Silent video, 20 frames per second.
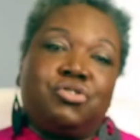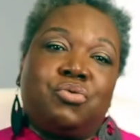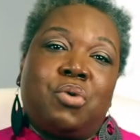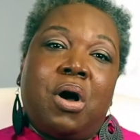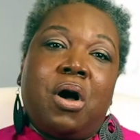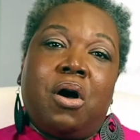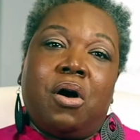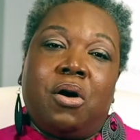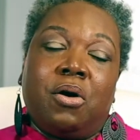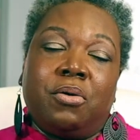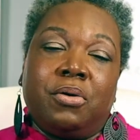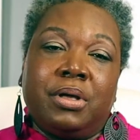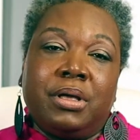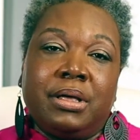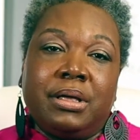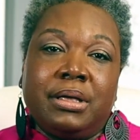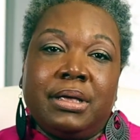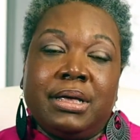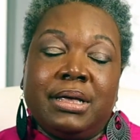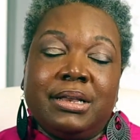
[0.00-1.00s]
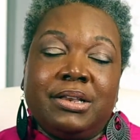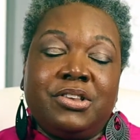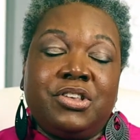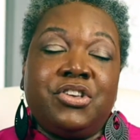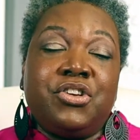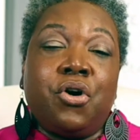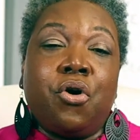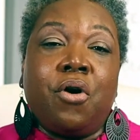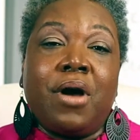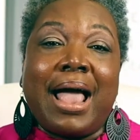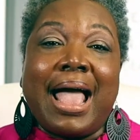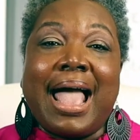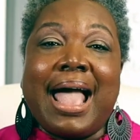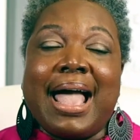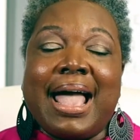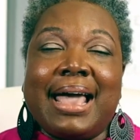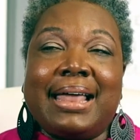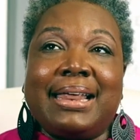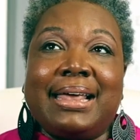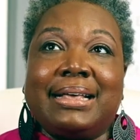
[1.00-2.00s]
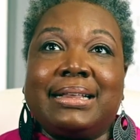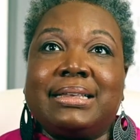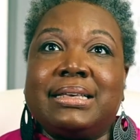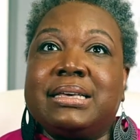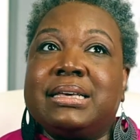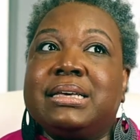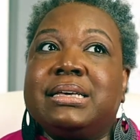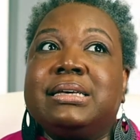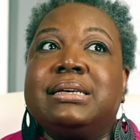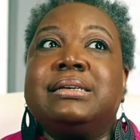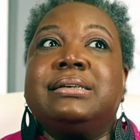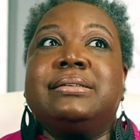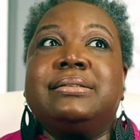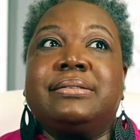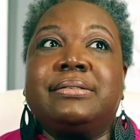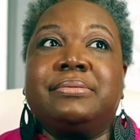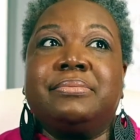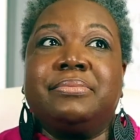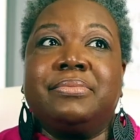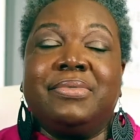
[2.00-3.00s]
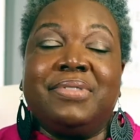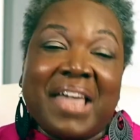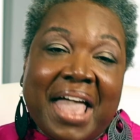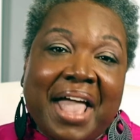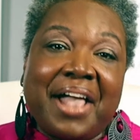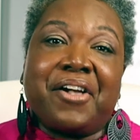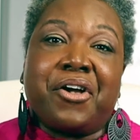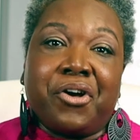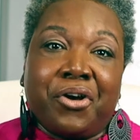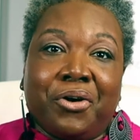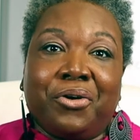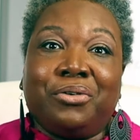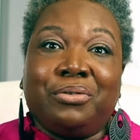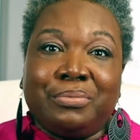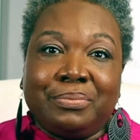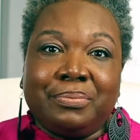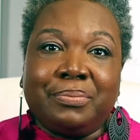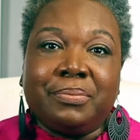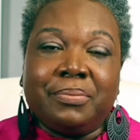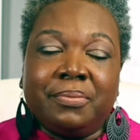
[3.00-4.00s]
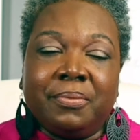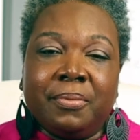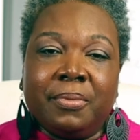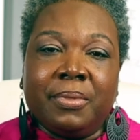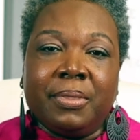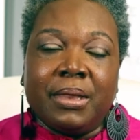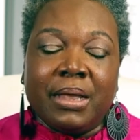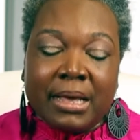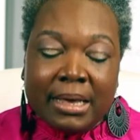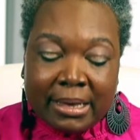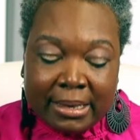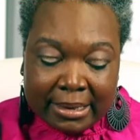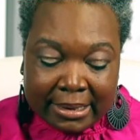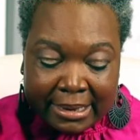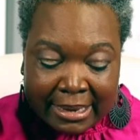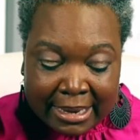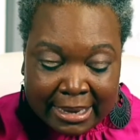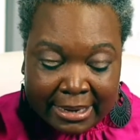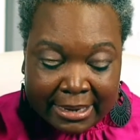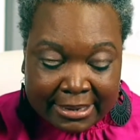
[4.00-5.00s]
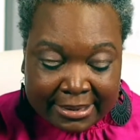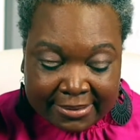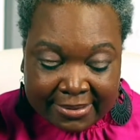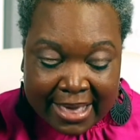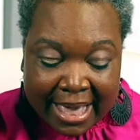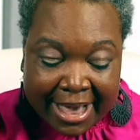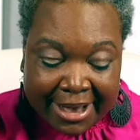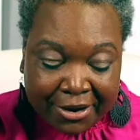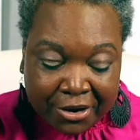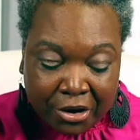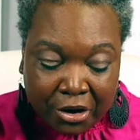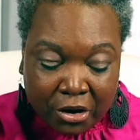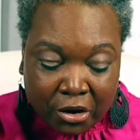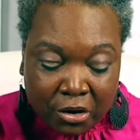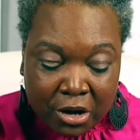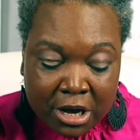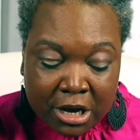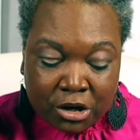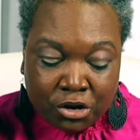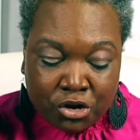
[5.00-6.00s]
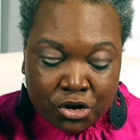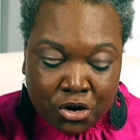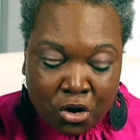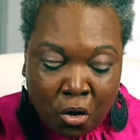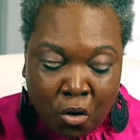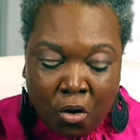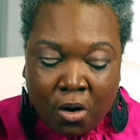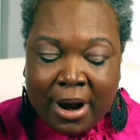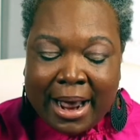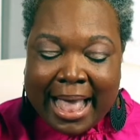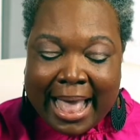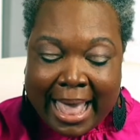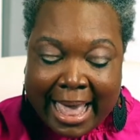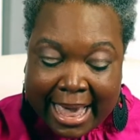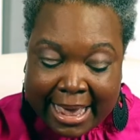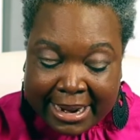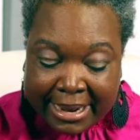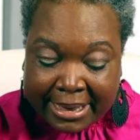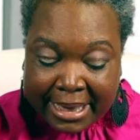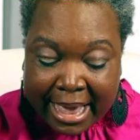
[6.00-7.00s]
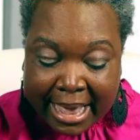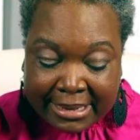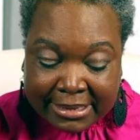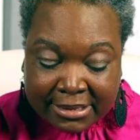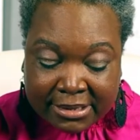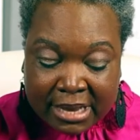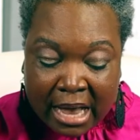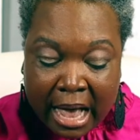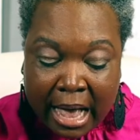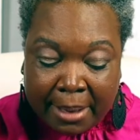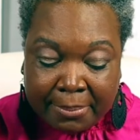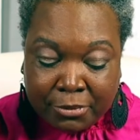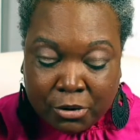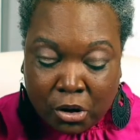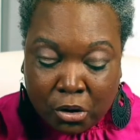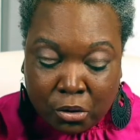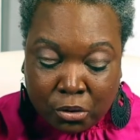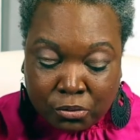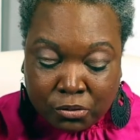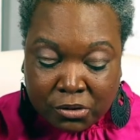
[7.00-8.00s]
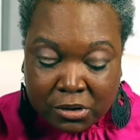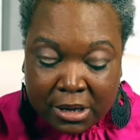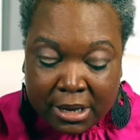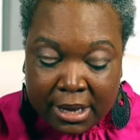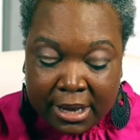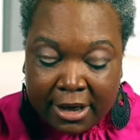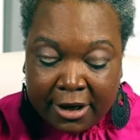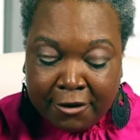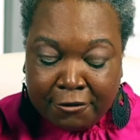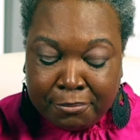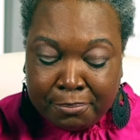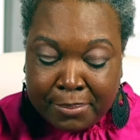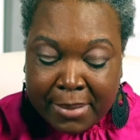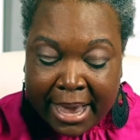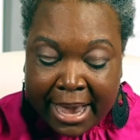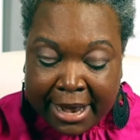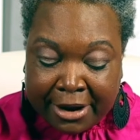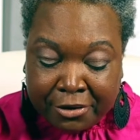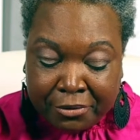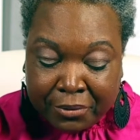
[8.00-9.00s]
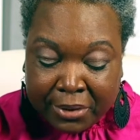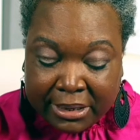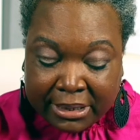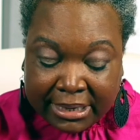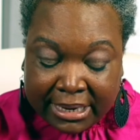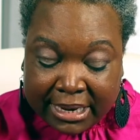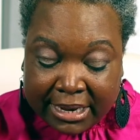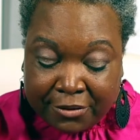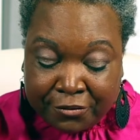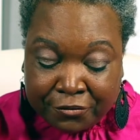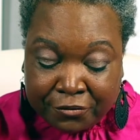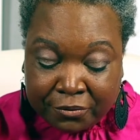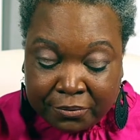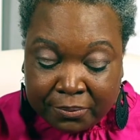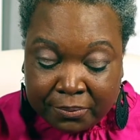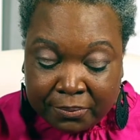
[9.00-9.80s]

you all. Dior Addict is that girl. It is that girl. Dior Addict has top notes of mandarin leaf,